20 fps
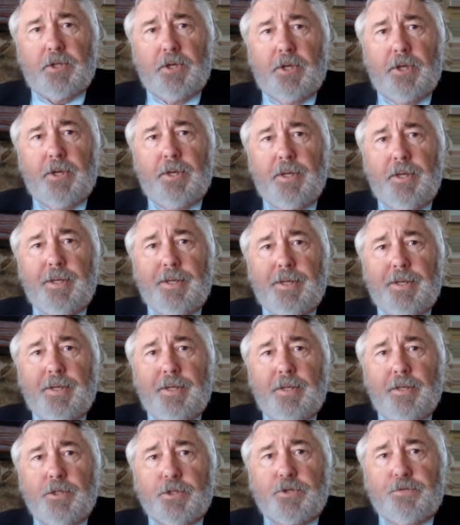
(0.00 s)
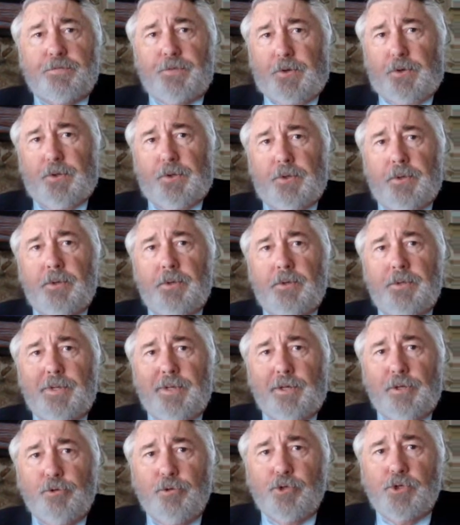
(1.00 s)
thought is further
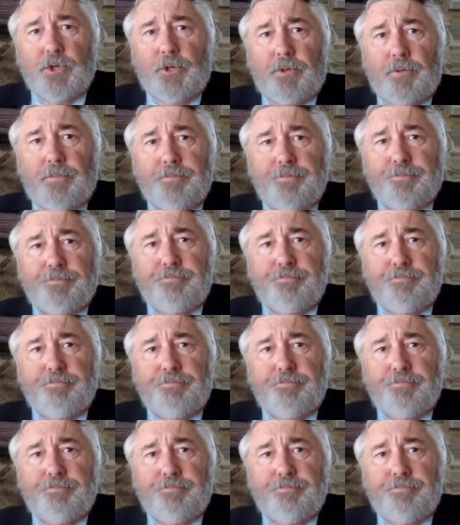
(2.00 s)
delusional.